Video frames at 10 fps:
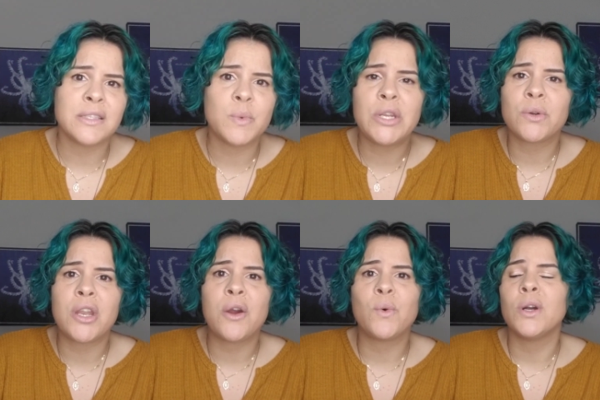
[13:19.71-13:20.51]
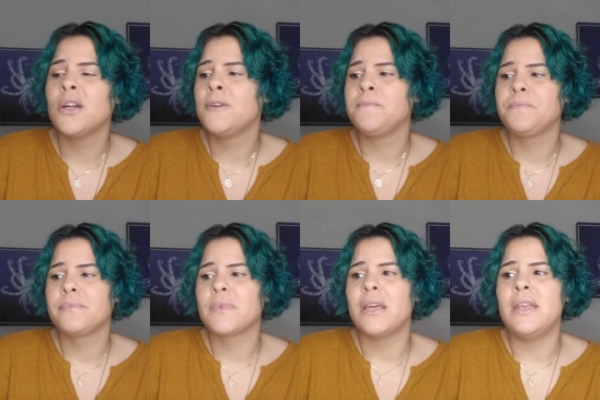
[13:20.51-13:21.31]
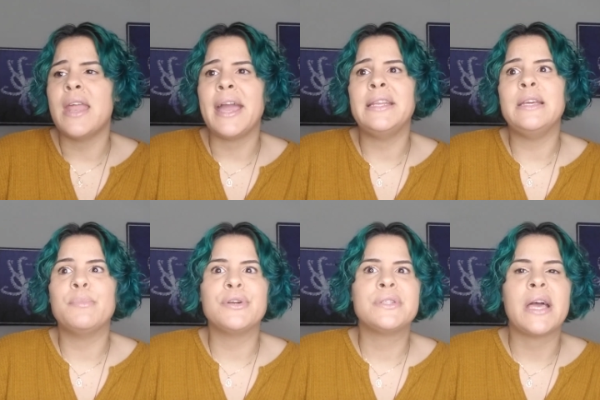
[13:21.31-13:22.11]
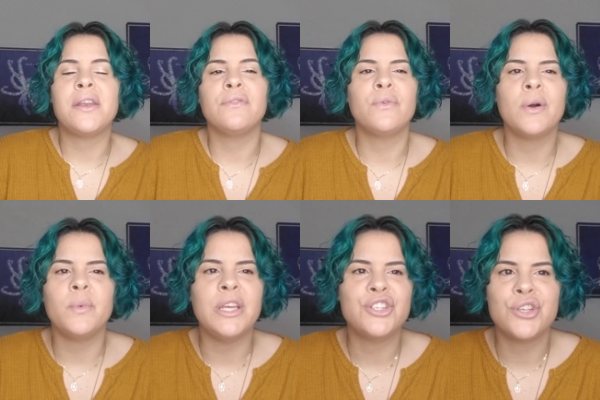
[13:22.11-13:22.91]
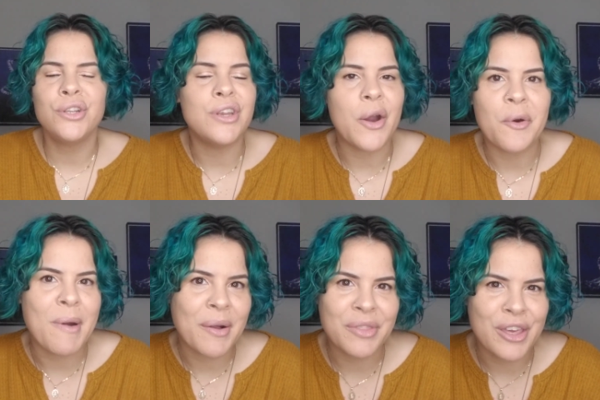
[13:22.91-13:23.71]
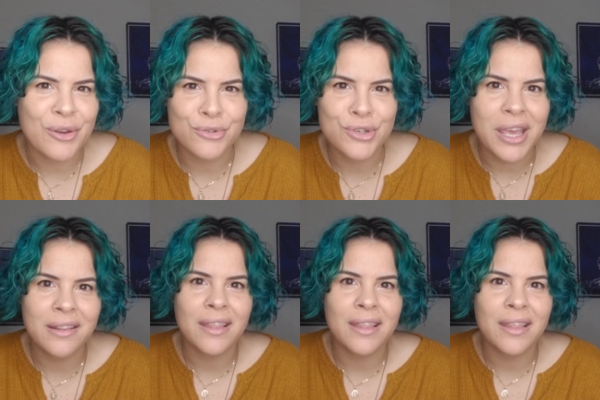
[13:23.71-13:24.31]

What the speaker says: We don't know 90% of what we should know about the ocean.